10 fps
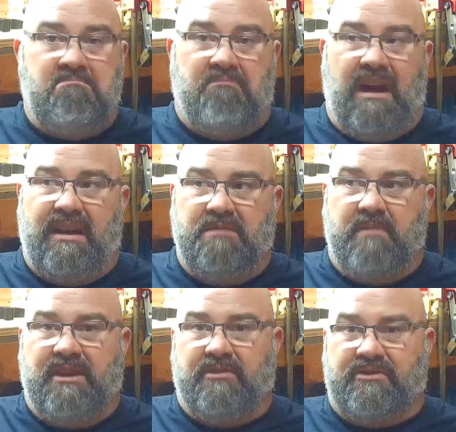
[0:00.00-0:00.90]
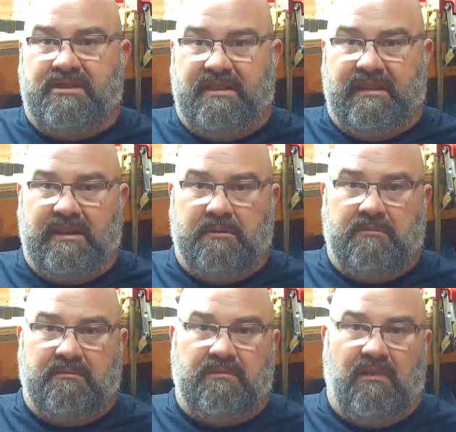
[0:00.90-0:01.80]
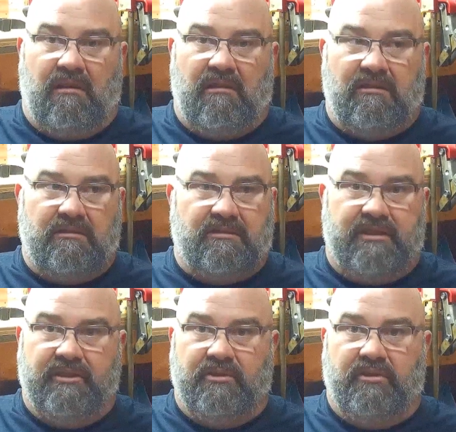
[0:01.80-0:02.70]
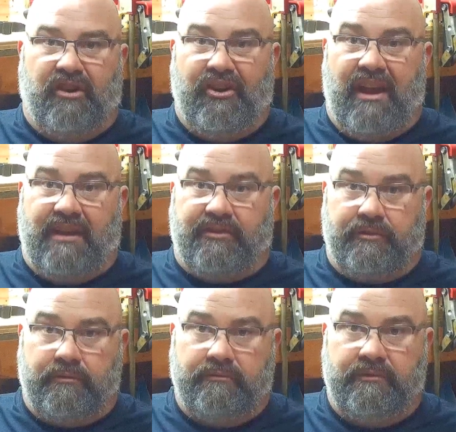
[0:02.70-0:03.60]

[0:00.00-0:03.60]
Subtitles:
My emails to them are still unanswered